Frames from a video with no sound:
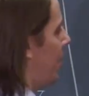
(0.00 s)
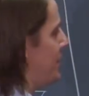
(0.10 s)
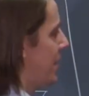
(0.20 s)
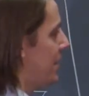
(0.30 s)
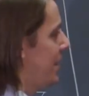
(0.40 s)

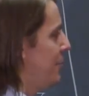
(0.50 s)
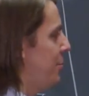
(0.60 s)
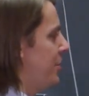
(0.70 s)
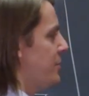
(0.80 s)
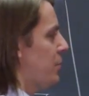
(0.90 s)
object, and if you
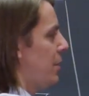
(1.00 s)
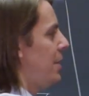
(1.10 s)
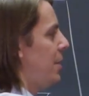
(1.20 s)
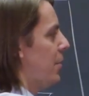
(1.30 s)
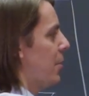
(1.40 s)
put a
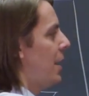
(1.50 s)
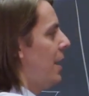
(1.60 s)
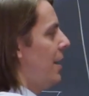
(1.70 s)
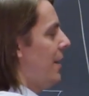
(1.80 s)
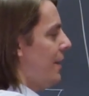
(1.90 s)
screen here,
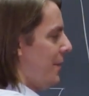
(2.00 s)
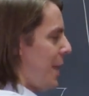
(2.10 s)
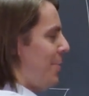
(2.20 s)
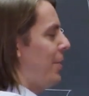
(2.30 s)
that